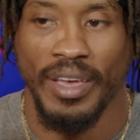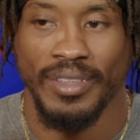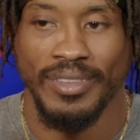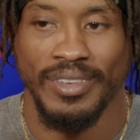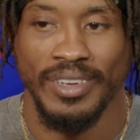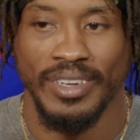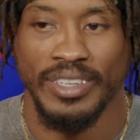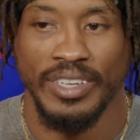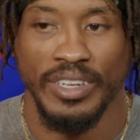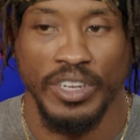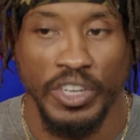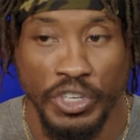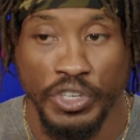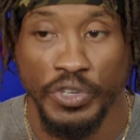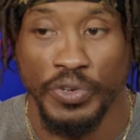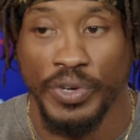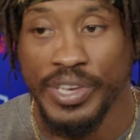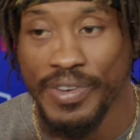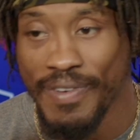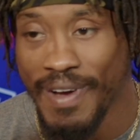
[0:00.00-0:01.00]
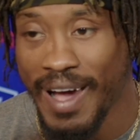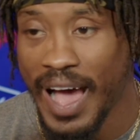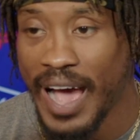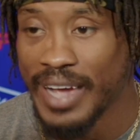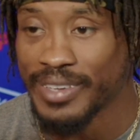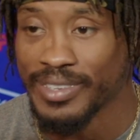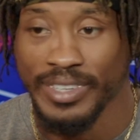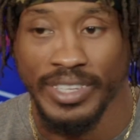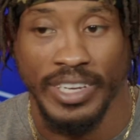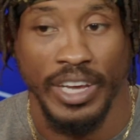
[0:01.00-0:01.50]
to look you in your
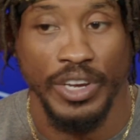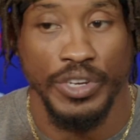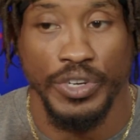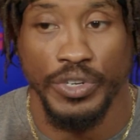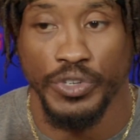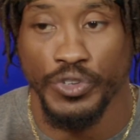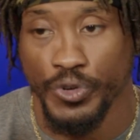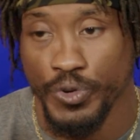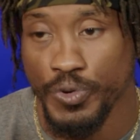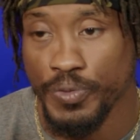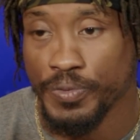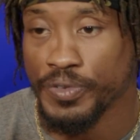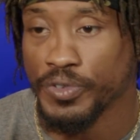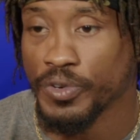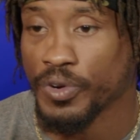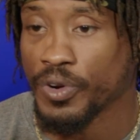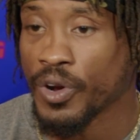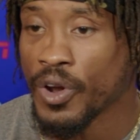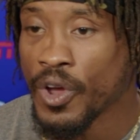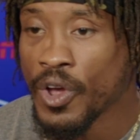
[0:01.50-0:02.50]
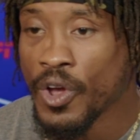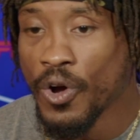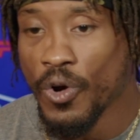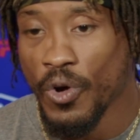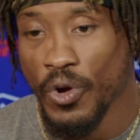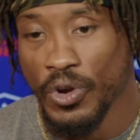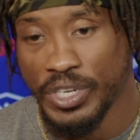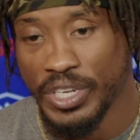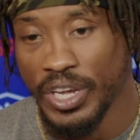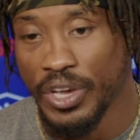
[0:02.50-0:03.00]
eyes and tell you truths
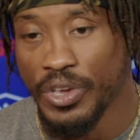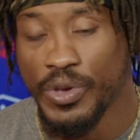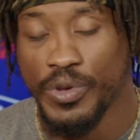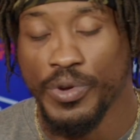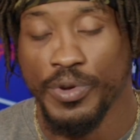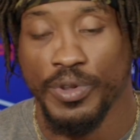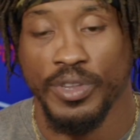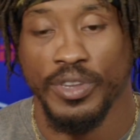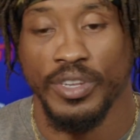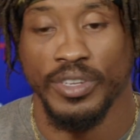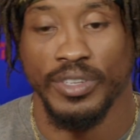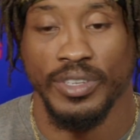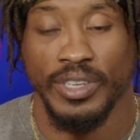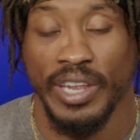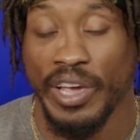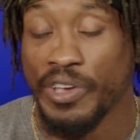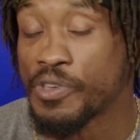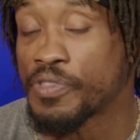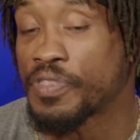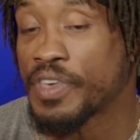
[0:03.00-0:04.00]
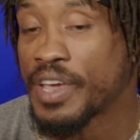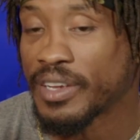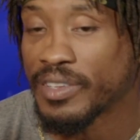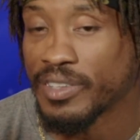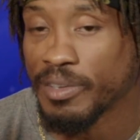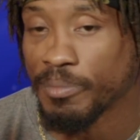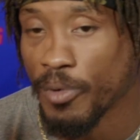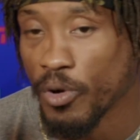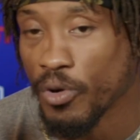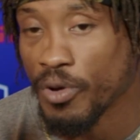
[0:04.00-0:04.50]
or tell you things
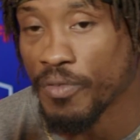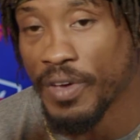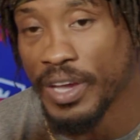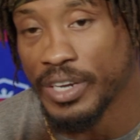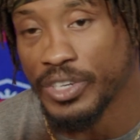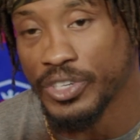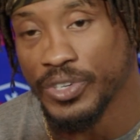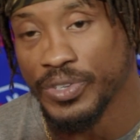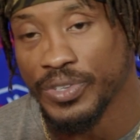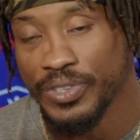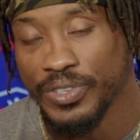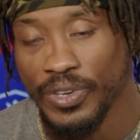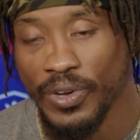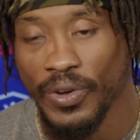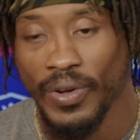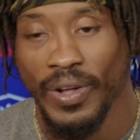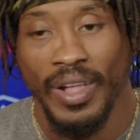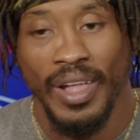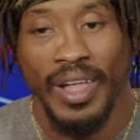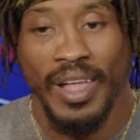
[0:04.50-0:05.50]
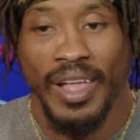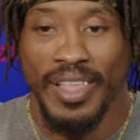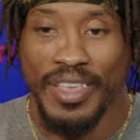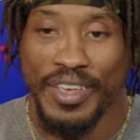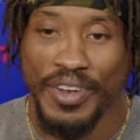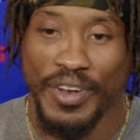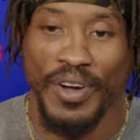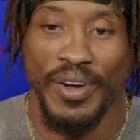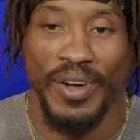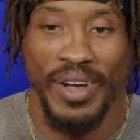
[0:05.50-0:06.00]
to motivate you. So,
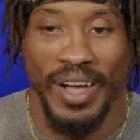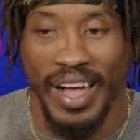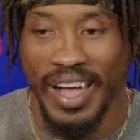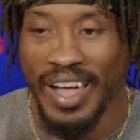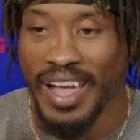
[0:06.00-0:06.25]
you know,